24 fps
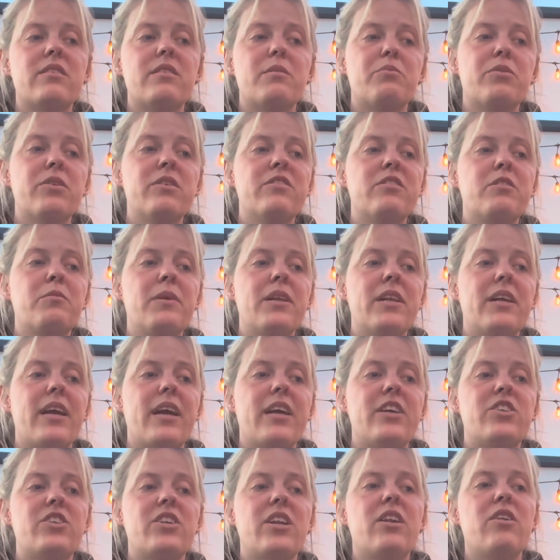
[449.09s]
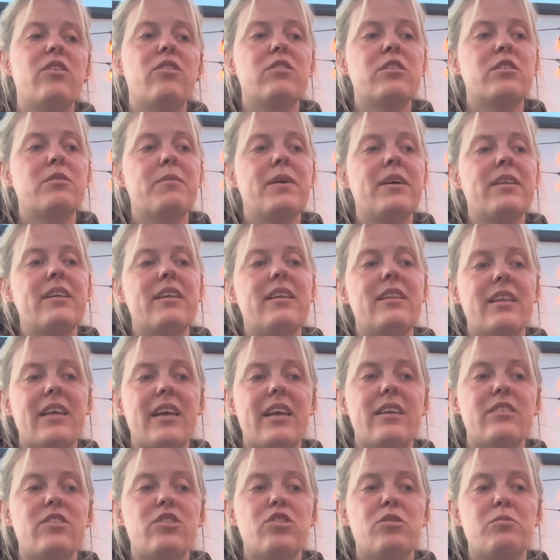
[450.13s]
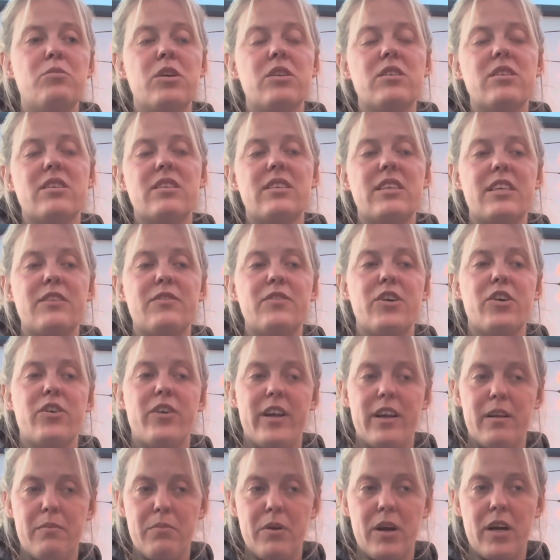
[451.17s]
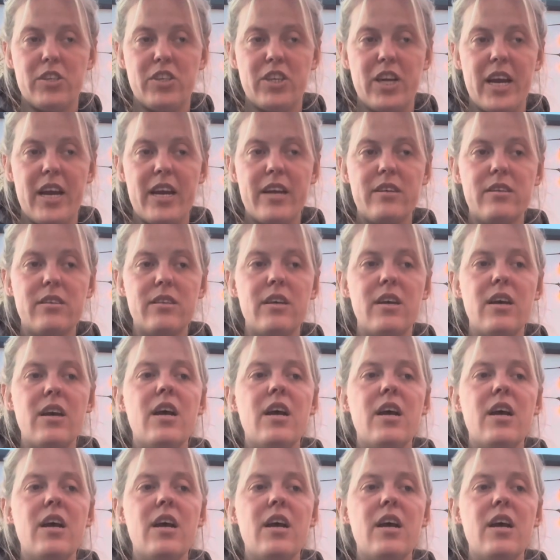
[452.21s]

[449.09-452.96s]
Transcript: improves communication, and ultimately leads to a more successful creative project.